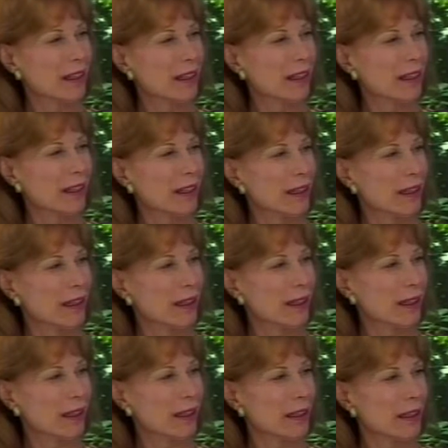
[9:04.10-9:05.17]
that are in the major
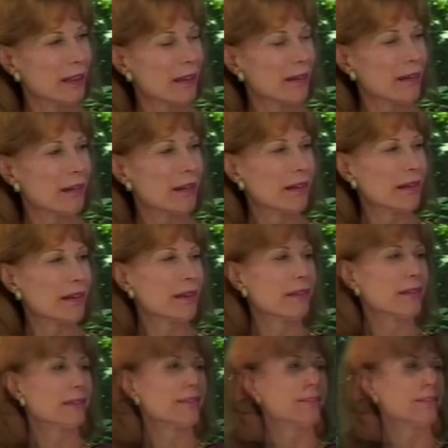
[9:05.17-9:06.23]
leagues are the guys that have
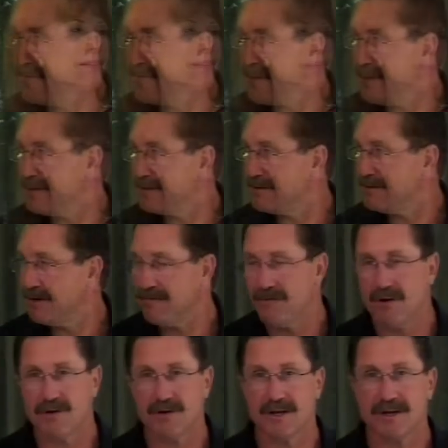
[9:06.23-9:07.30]
already made it. They've uh -huh.
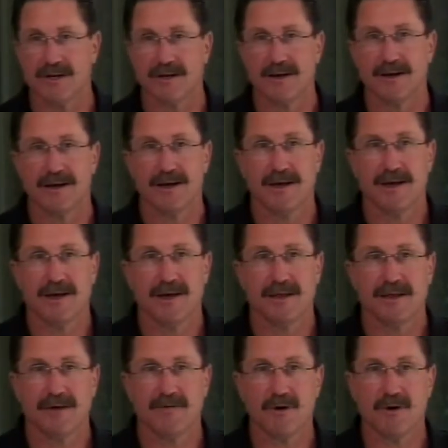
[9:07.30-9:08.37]
already uh,
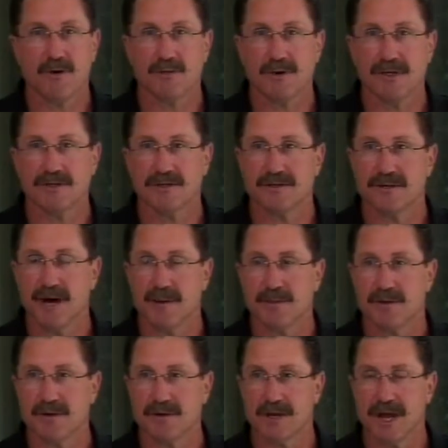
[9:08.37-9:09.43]
they've already reached the top of
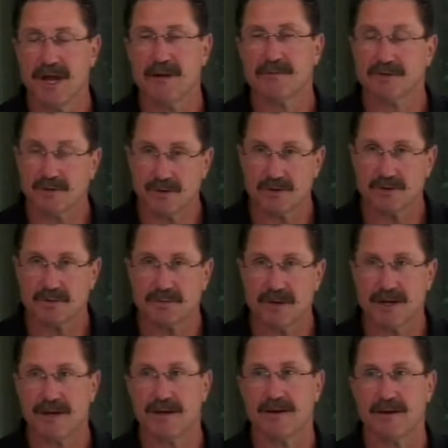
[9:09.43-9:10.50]
their game, so to
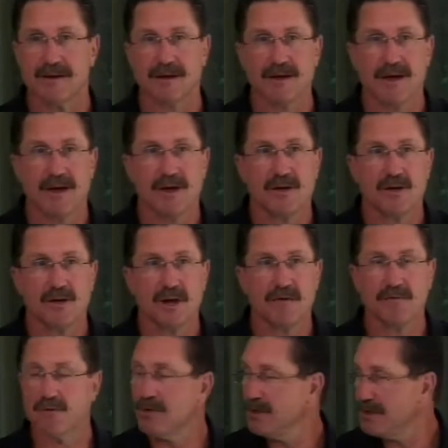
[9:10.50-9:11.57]
speak. Uh, you never
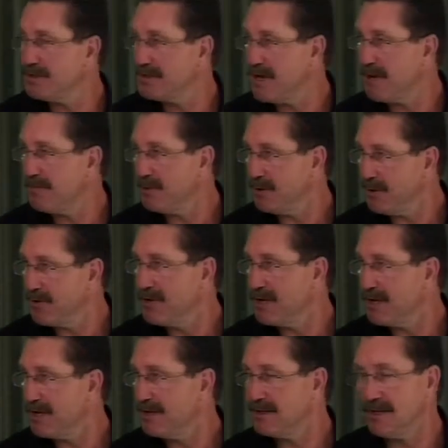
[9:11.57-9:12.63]
really stop learning
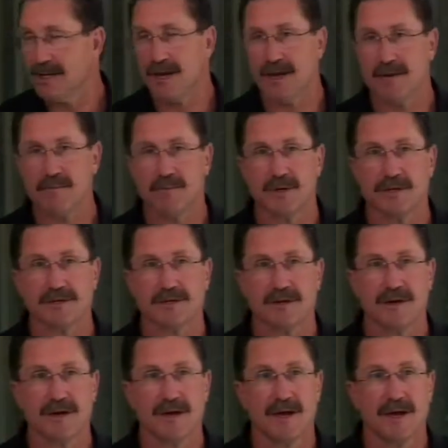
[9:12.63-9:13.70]
in the game, but uh,
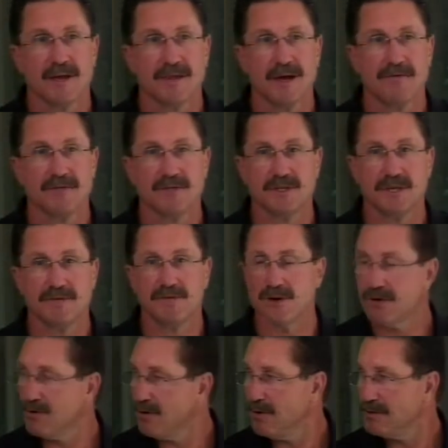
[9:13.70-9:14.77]
they've achieved their
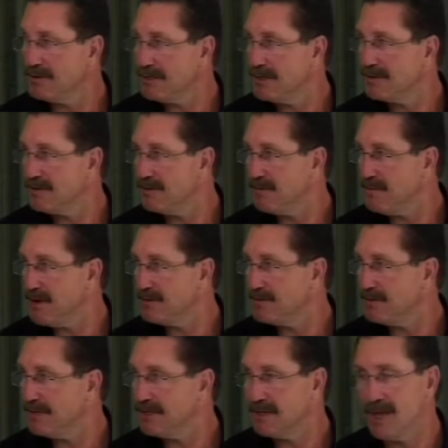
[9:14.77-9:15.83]
goal to get to the major
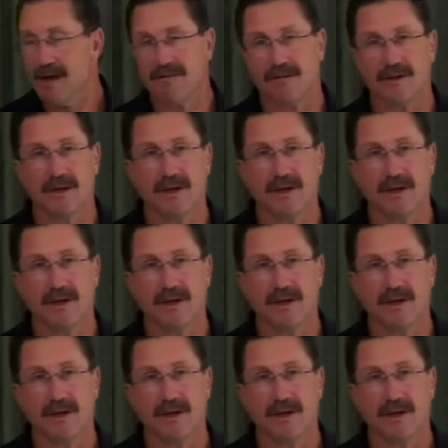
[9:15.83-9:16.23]
league level.